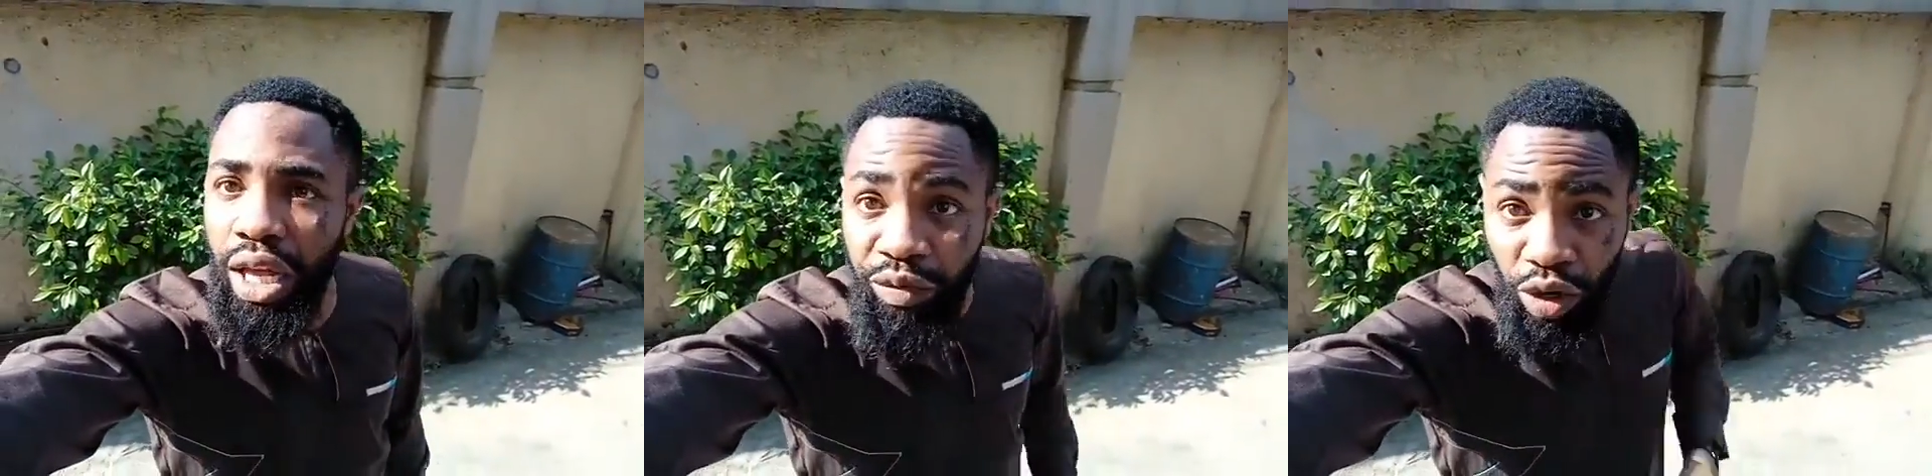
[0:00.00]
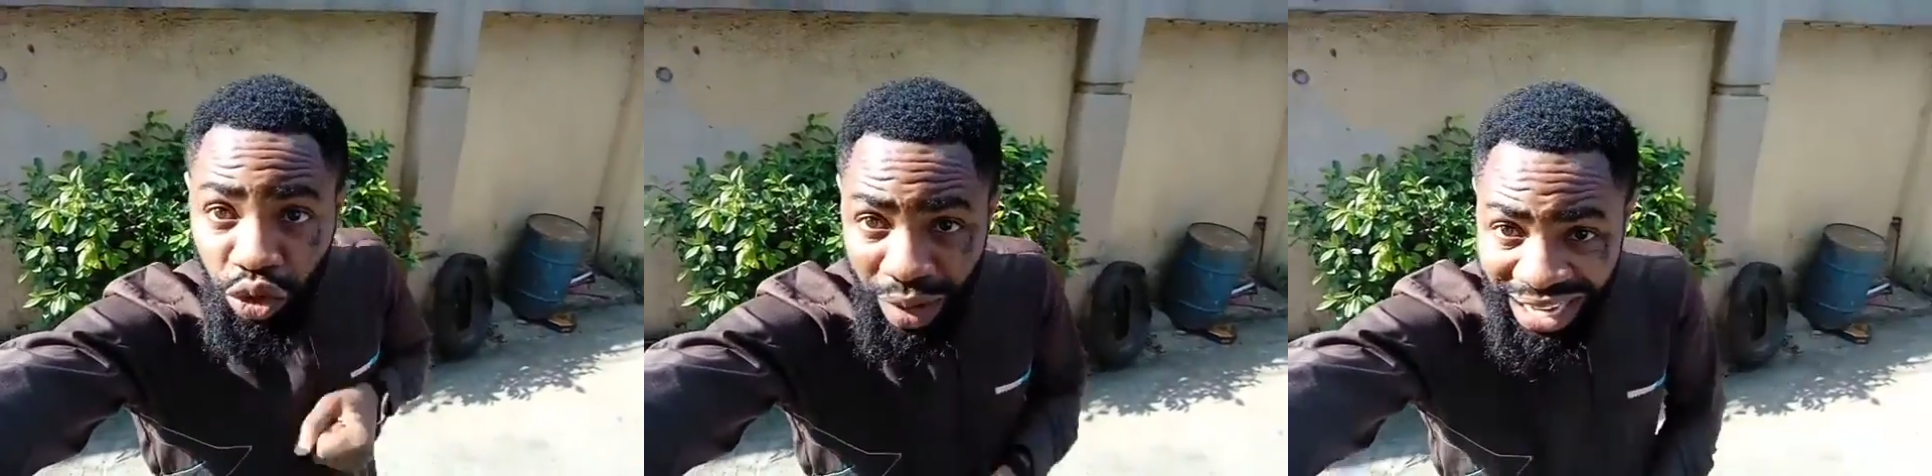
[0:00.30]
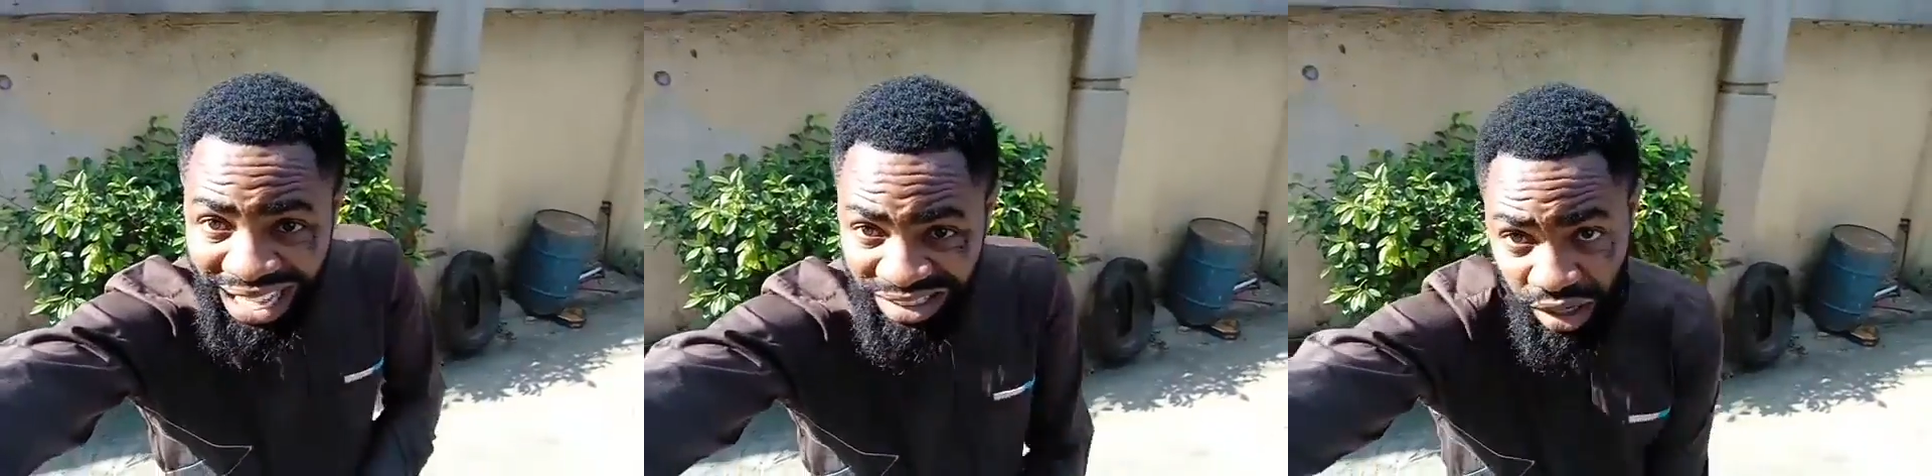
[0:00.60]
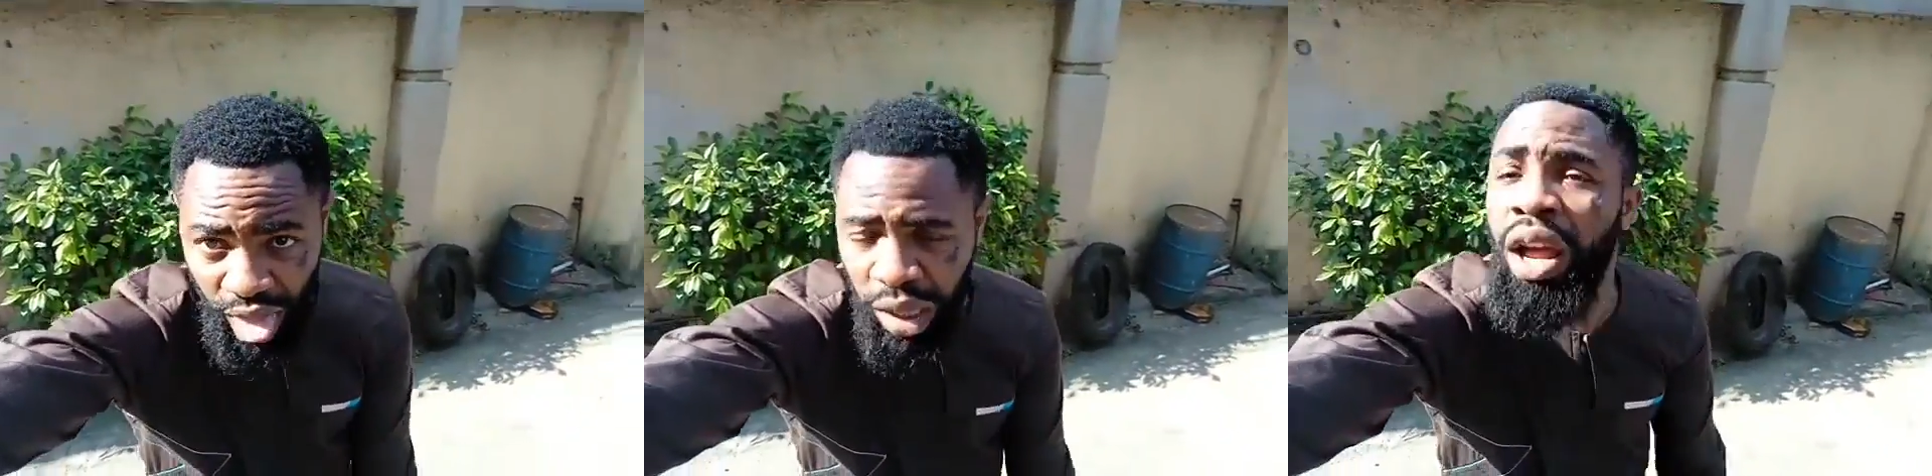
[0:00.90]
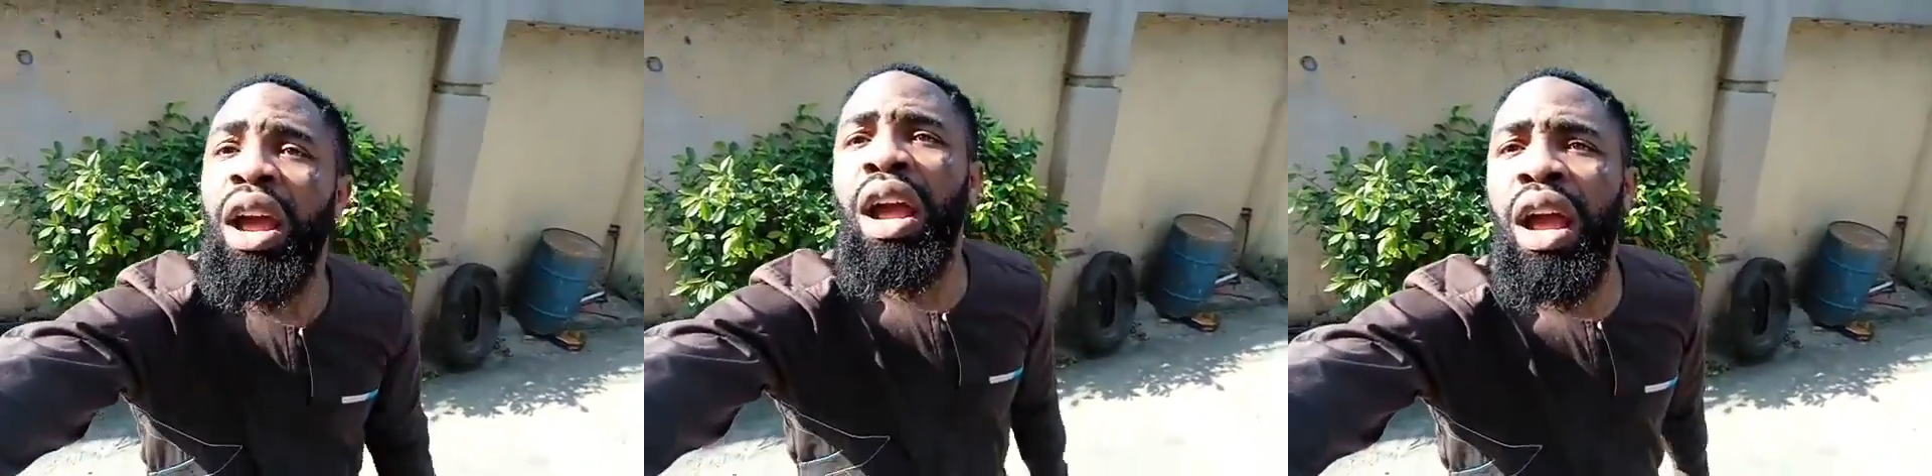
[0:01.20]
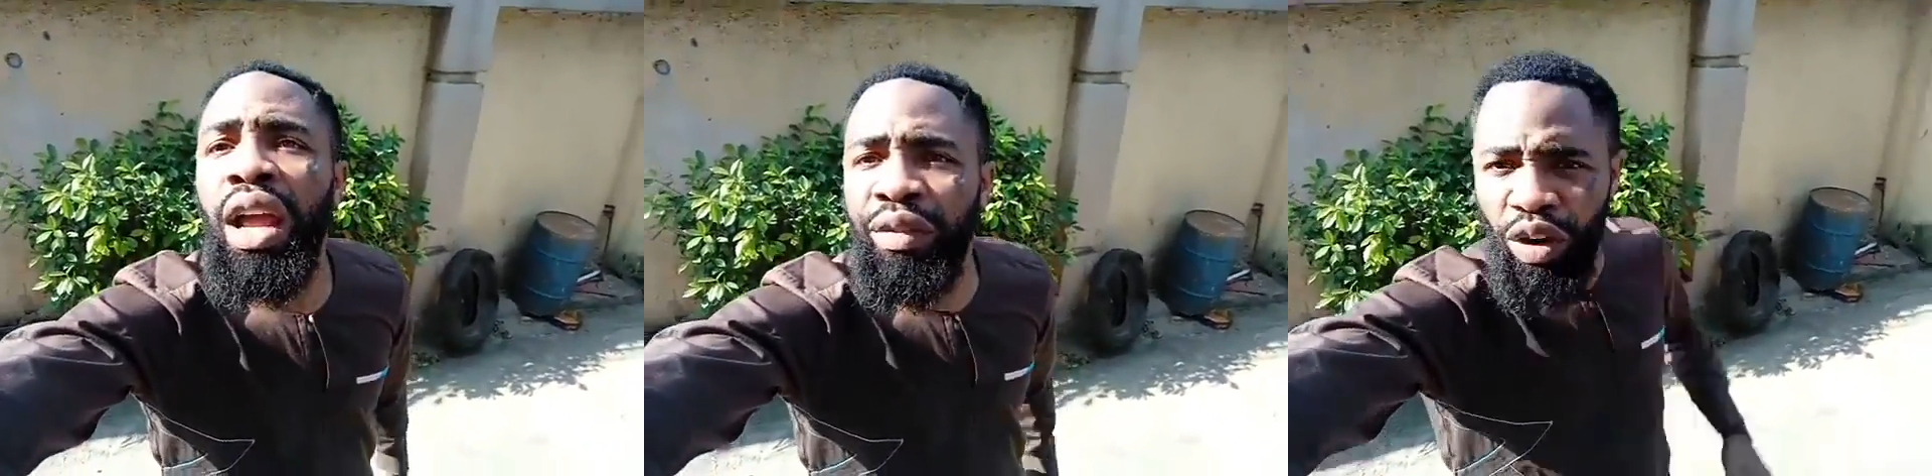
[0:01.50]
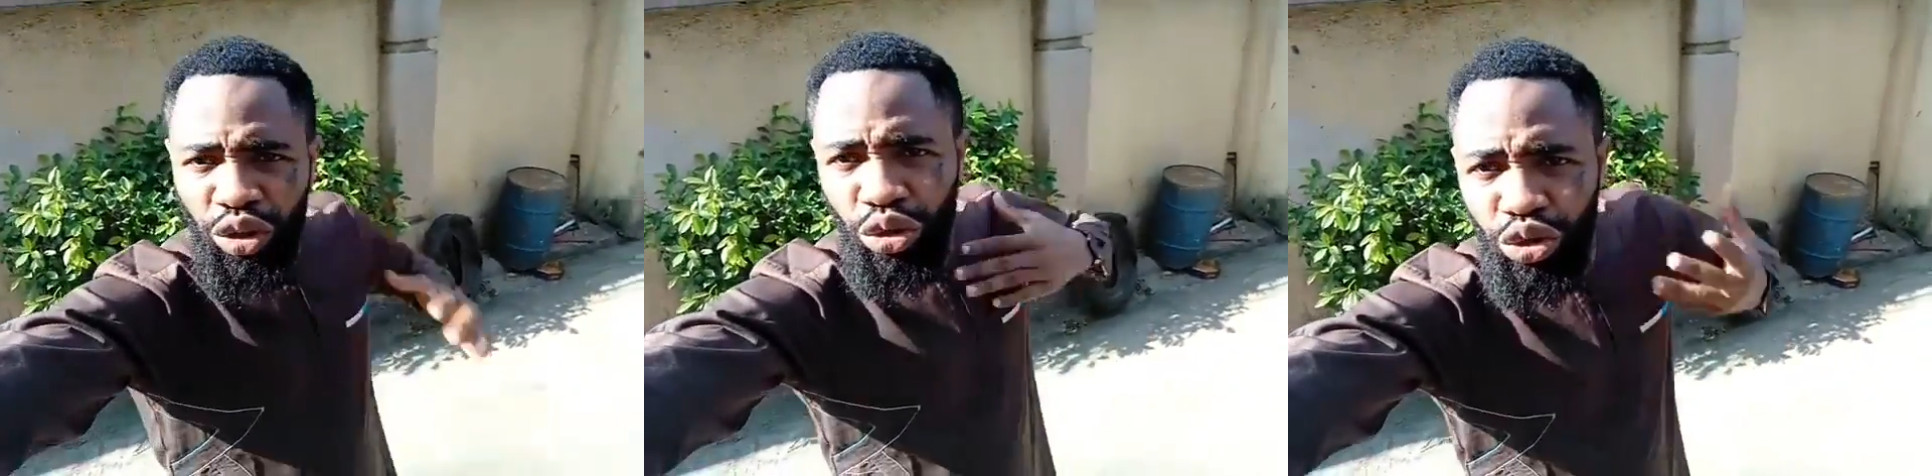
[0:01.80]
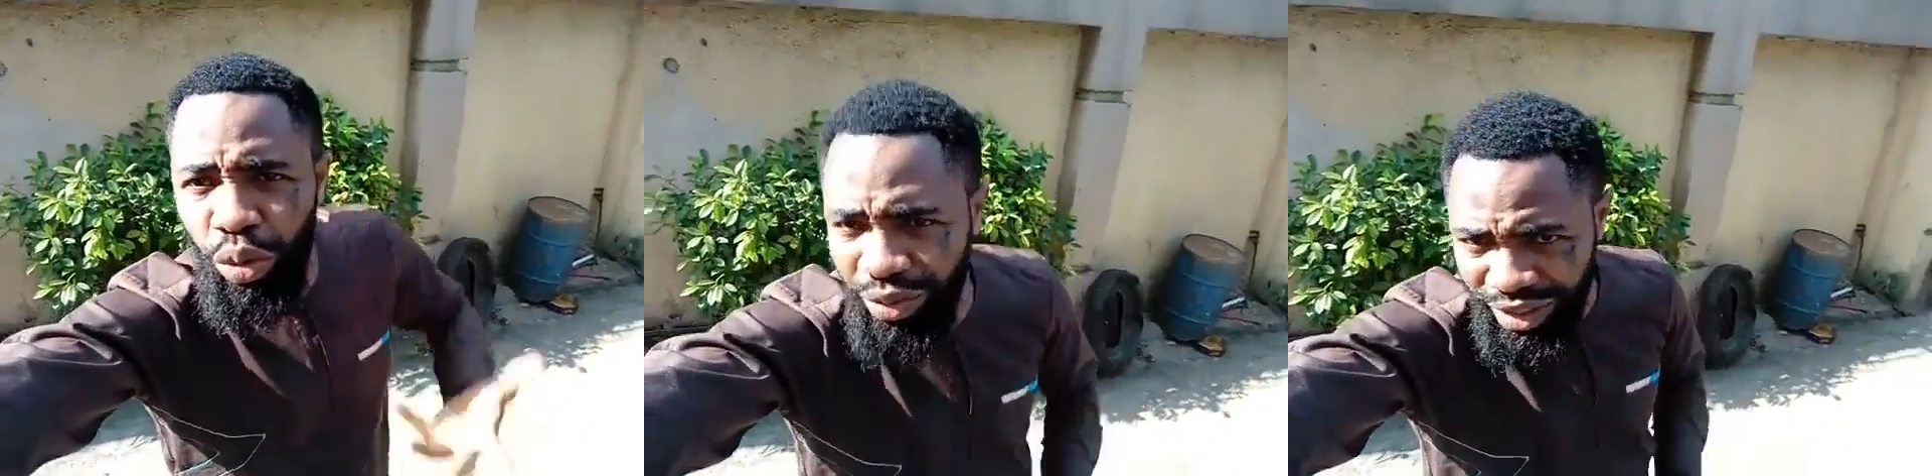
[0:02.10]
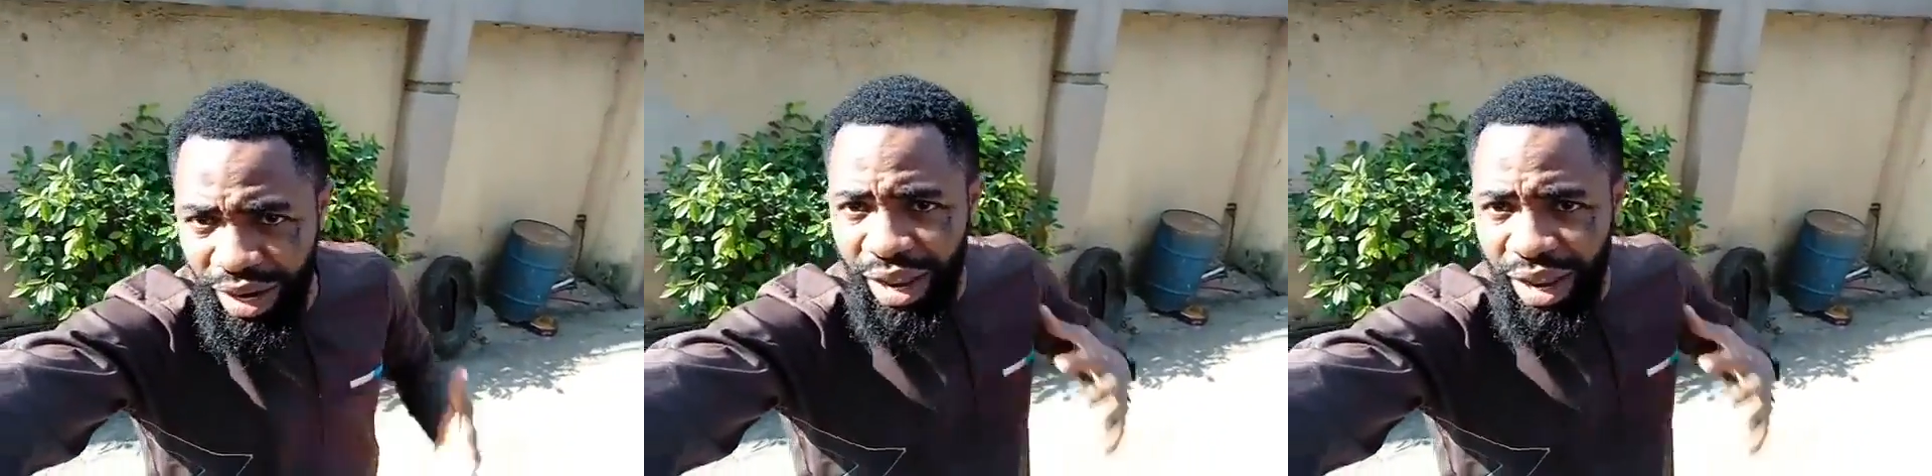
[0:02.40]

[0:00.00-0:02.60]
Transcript: If you want to enlarge your hair, if you want to do